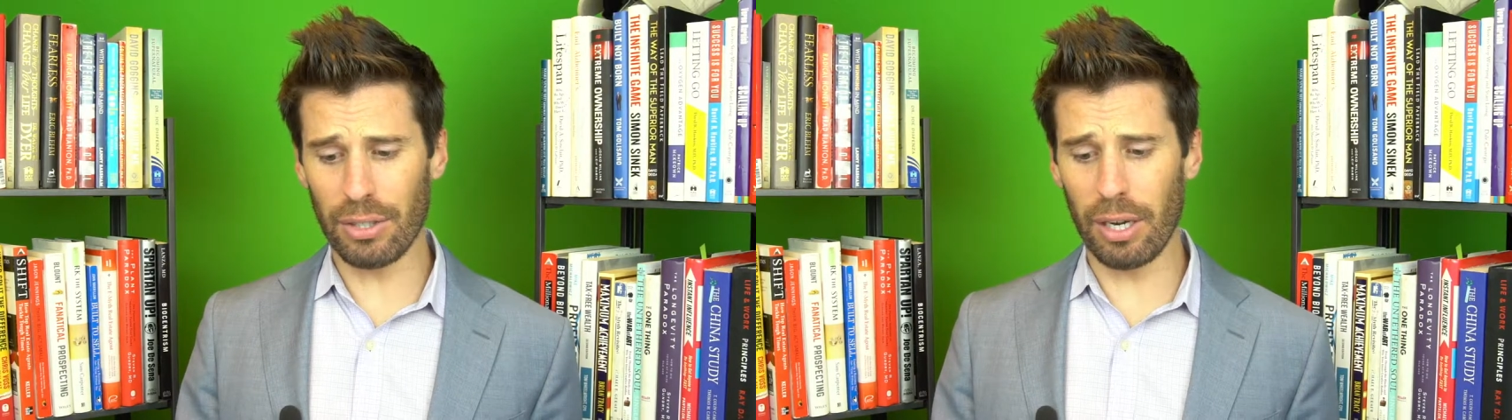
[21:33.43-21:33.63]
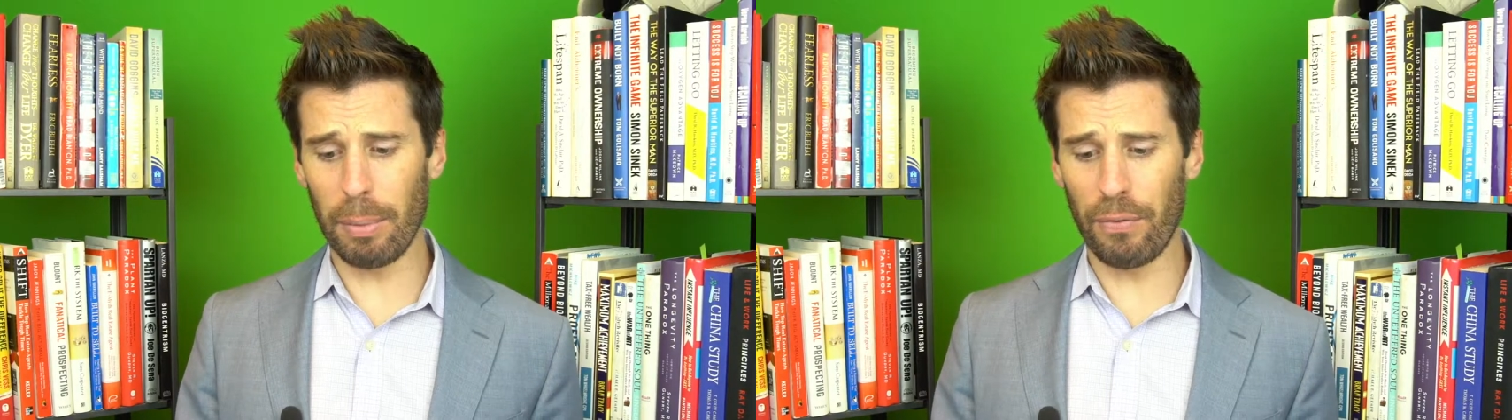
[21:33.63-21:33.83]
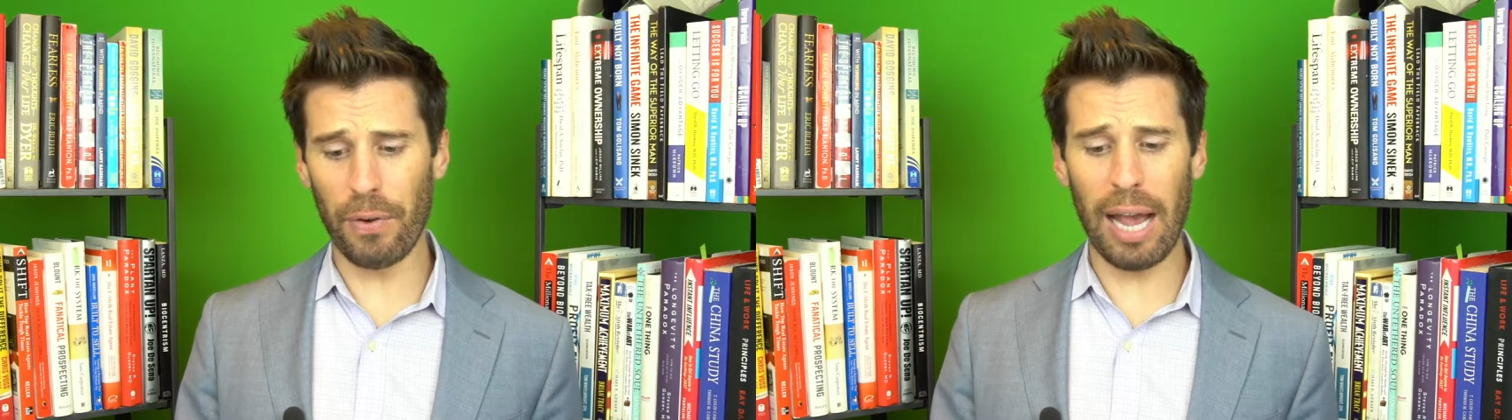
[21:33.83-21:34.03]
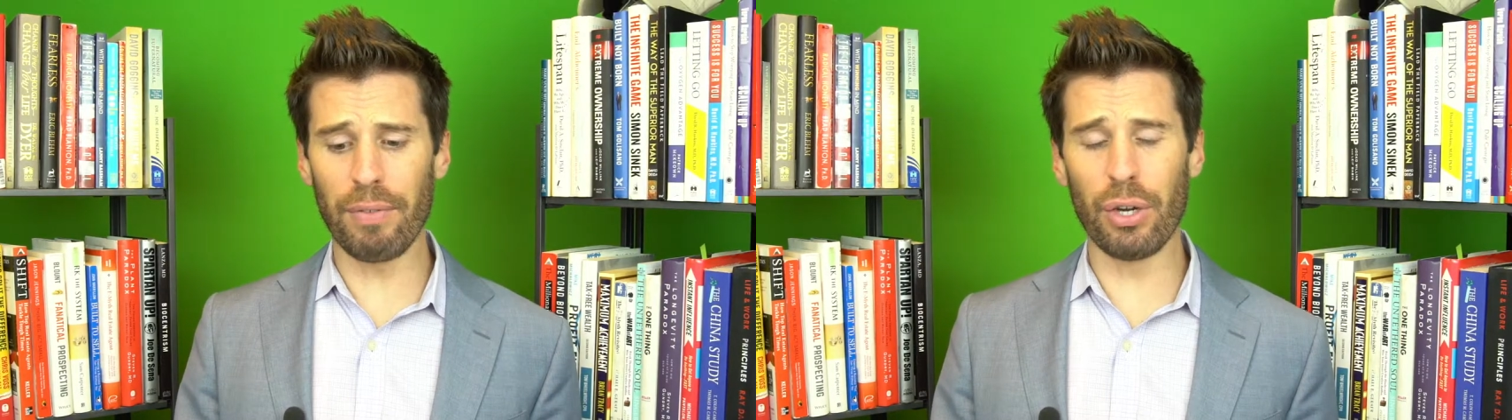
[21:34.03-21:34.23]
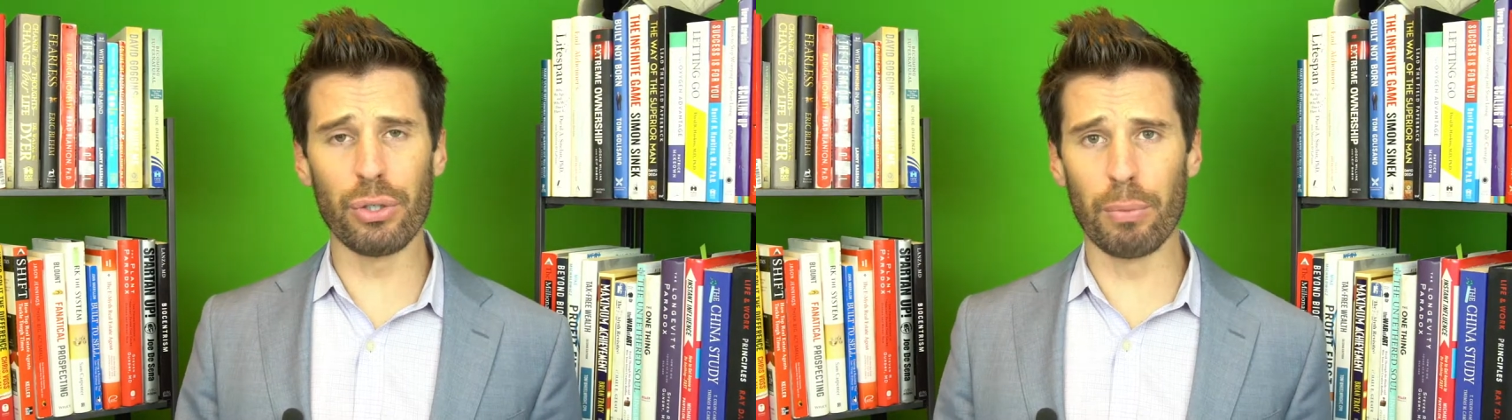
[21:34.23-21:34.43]
going to be
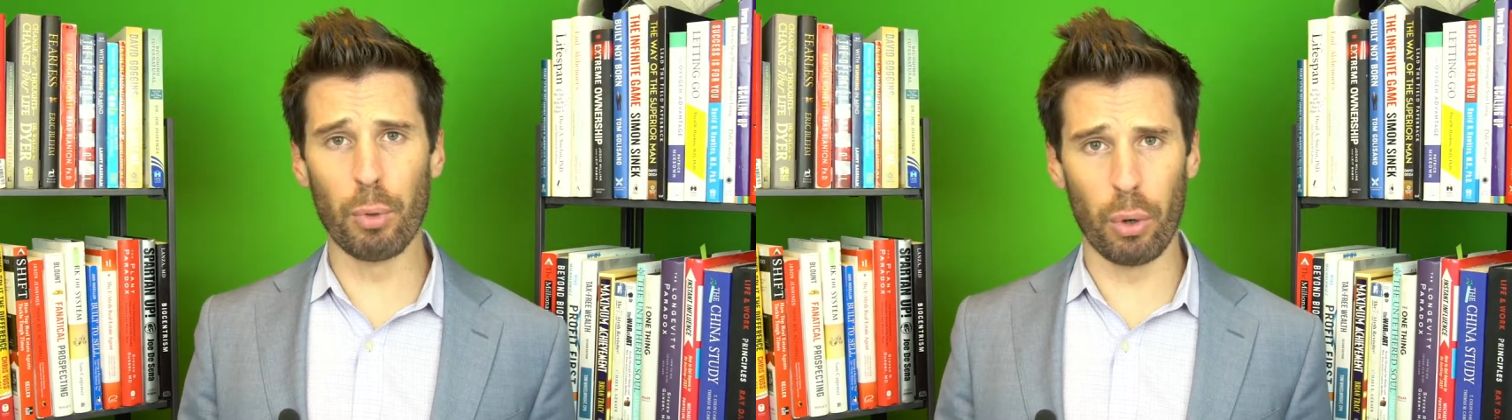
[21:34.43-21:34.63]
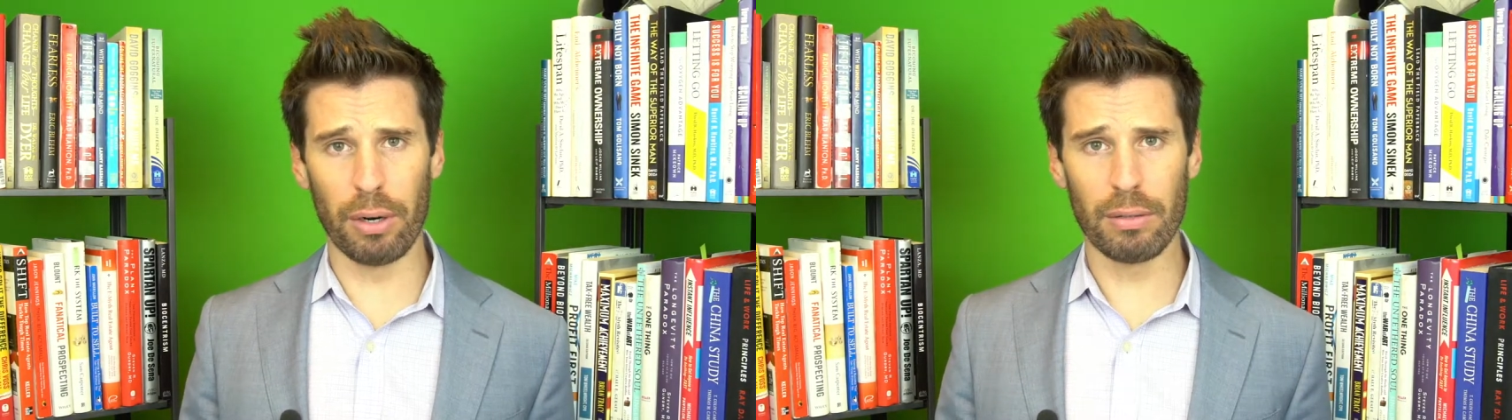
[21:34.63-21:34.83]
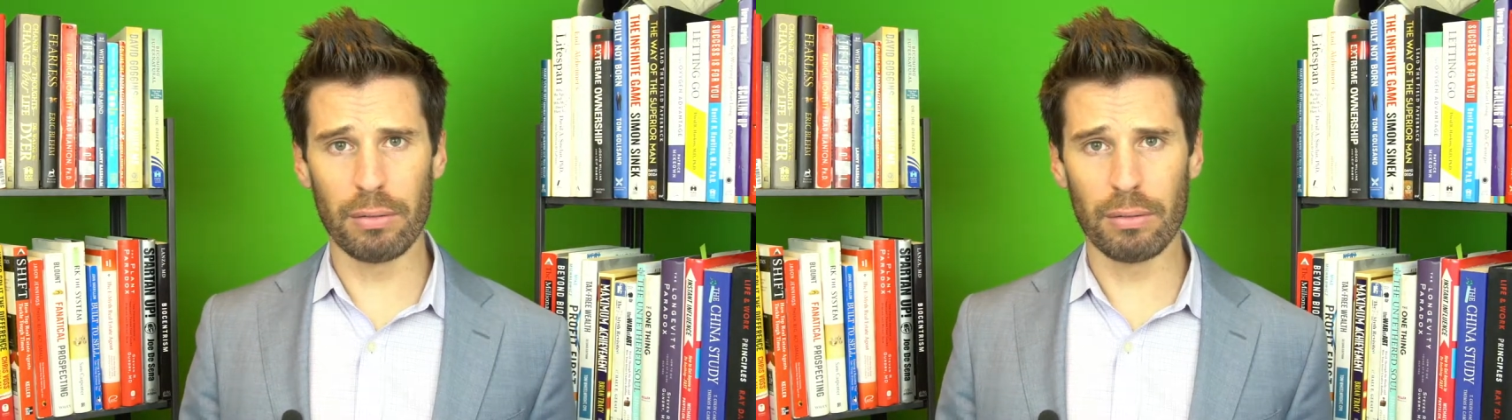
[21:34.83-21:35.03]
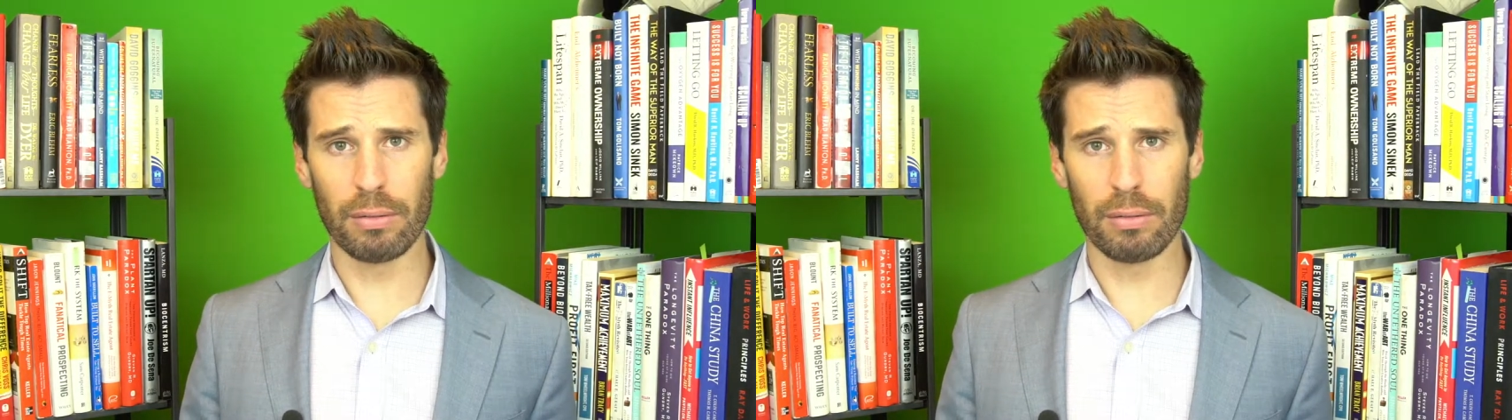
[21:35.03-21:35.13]
5 years or more,